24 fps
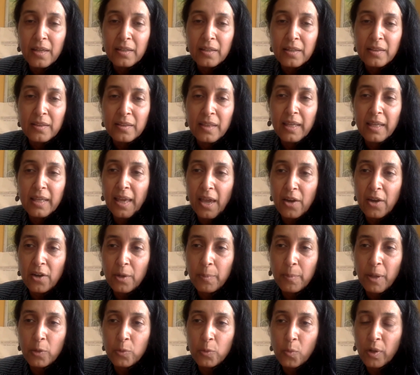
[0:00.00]
They care
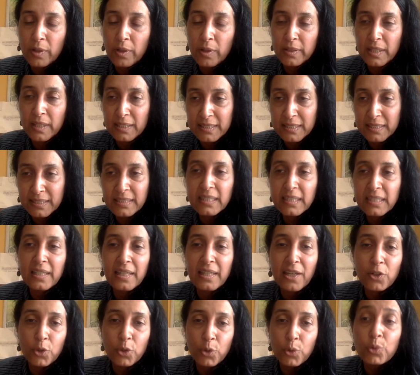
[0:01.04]
about what they see
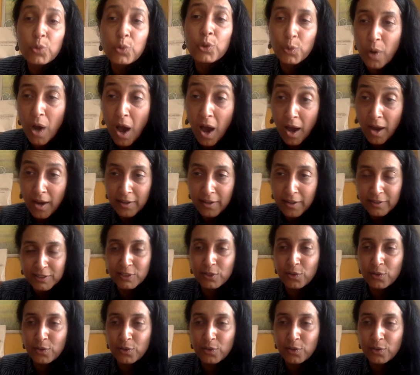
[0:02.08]
and who you are.